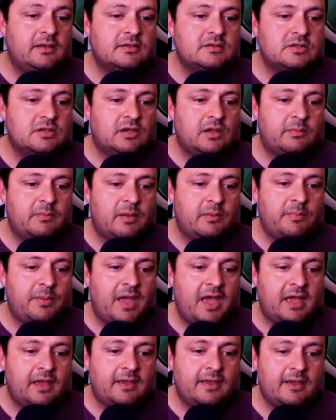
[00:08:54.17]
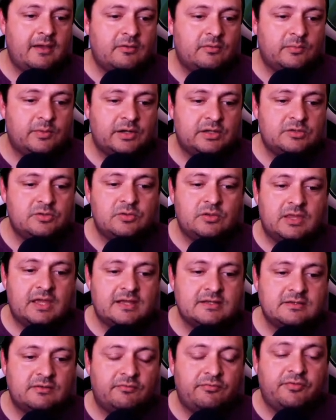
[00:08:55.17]
So look at my pack count, we're at two
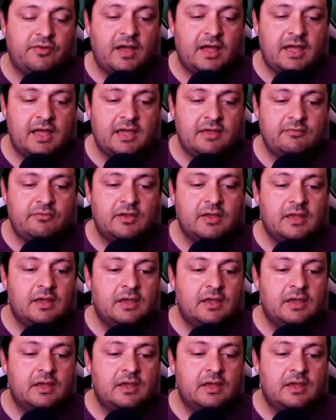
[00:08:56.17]
thousand five.